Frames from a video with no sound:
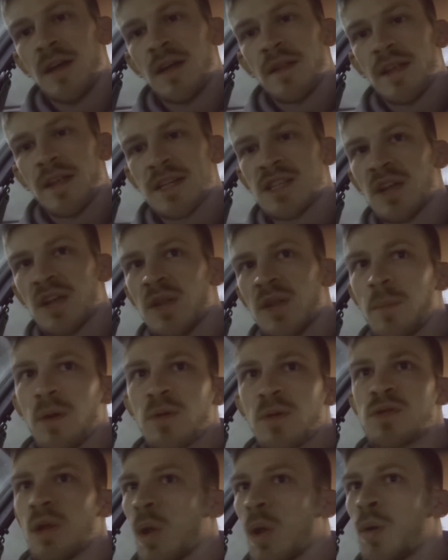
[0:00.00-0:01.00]
That's like the
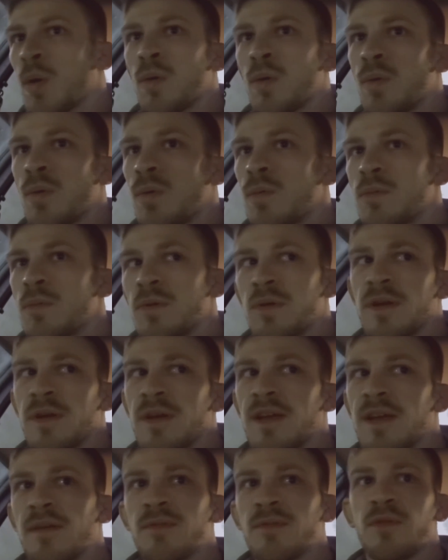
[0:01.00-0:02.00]
most local you can
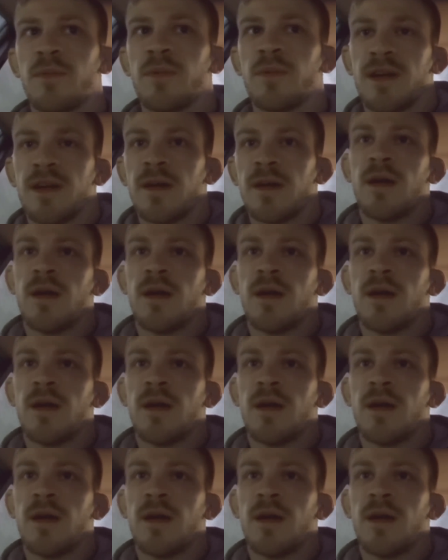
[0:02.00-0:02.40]
get for me.